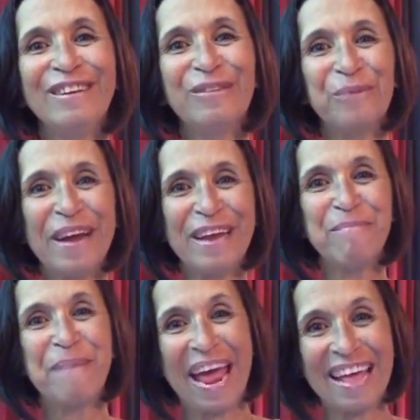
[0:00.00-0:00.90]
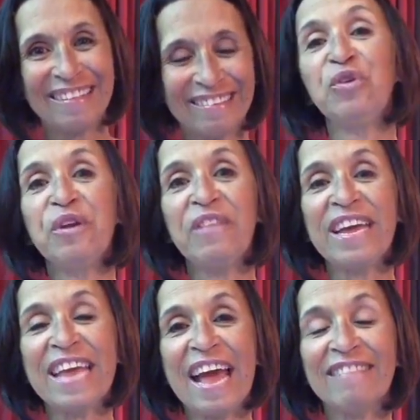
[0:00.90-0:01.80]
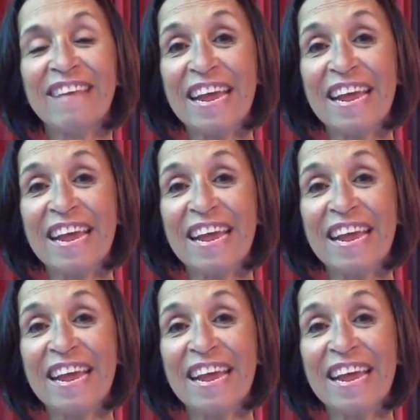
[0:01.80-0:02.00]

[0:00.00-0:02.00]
dissuade pets. You know that cats